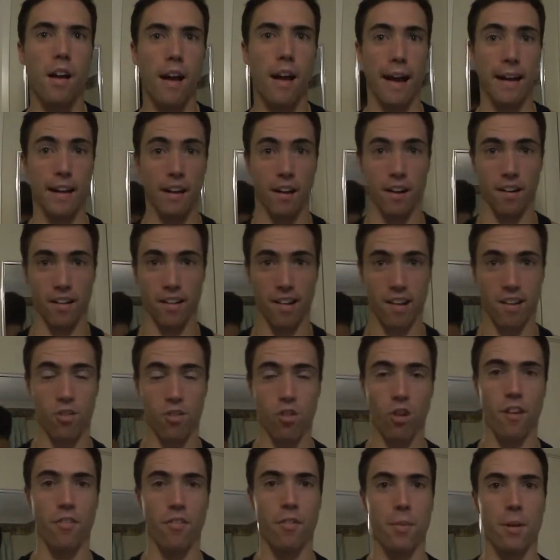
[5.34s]
Hey guys,
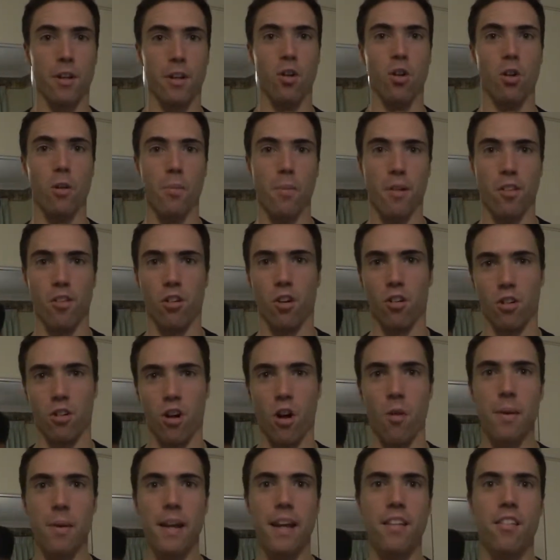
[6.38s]
SJ from
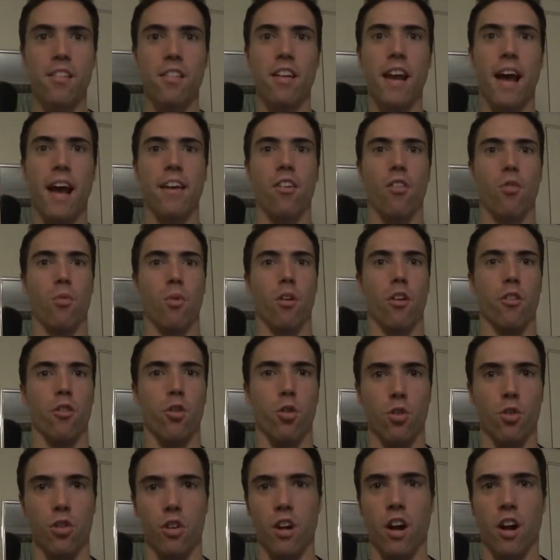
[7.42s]
ignorelimits.com here. Today I just want to
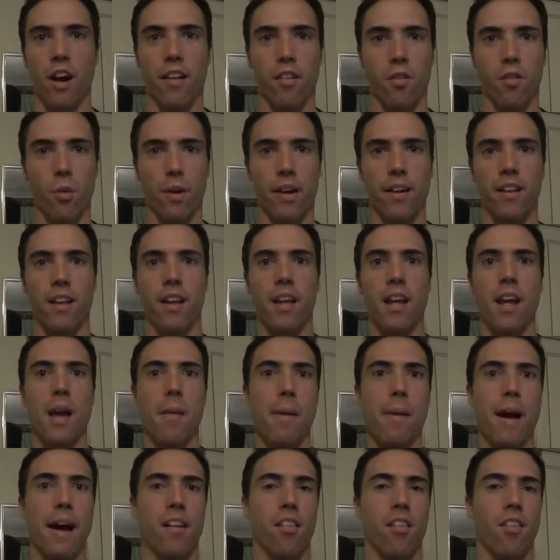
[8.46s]
talk to you guys quickly
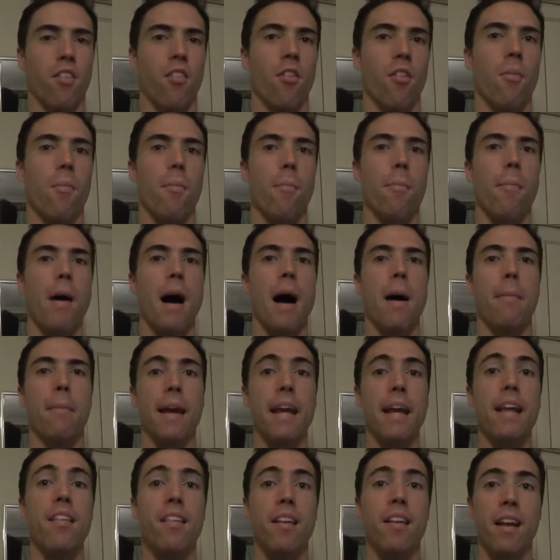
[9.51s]
about some um,
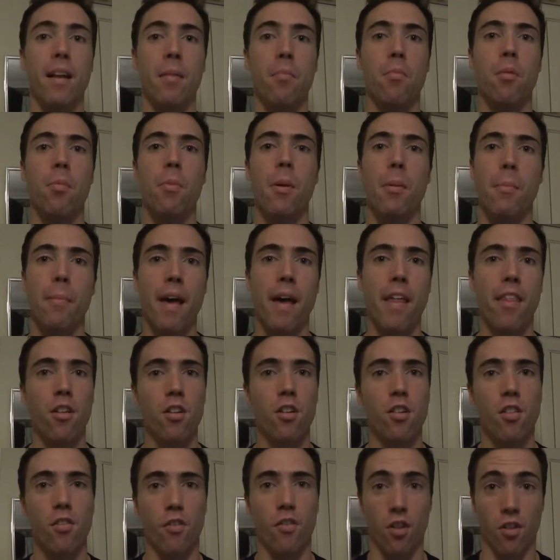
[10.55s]
easy to implement
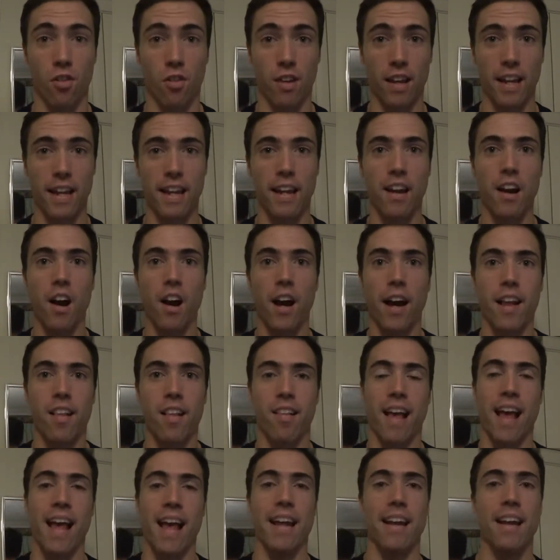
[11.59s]
methods for skinny
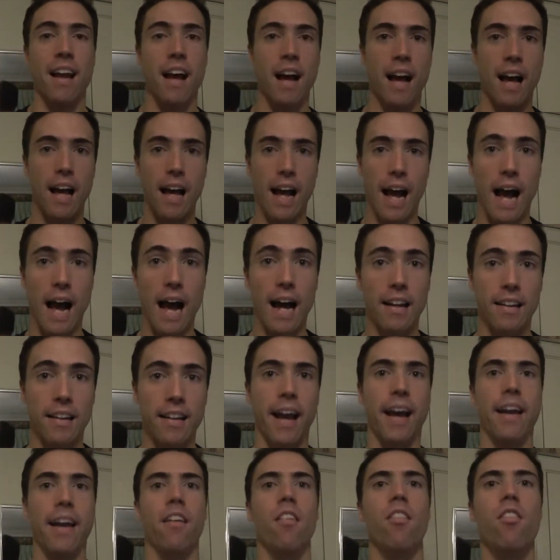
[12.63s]
guys and hard
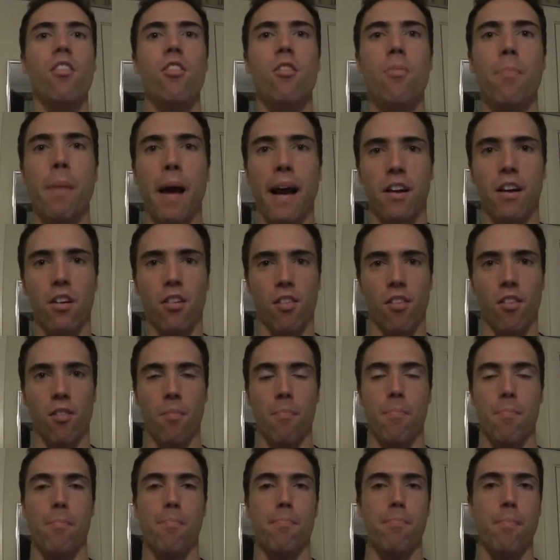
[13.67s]
gainers to pack on
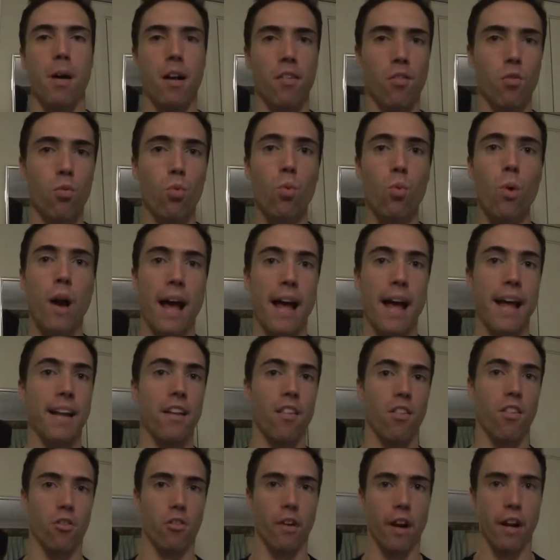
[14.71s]
some muscle
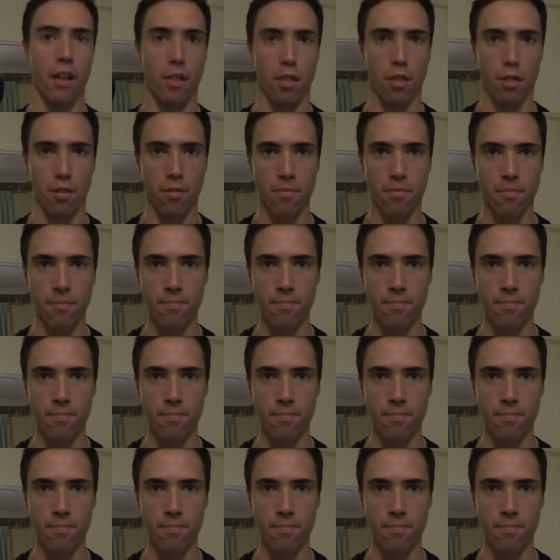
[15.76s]
and strength.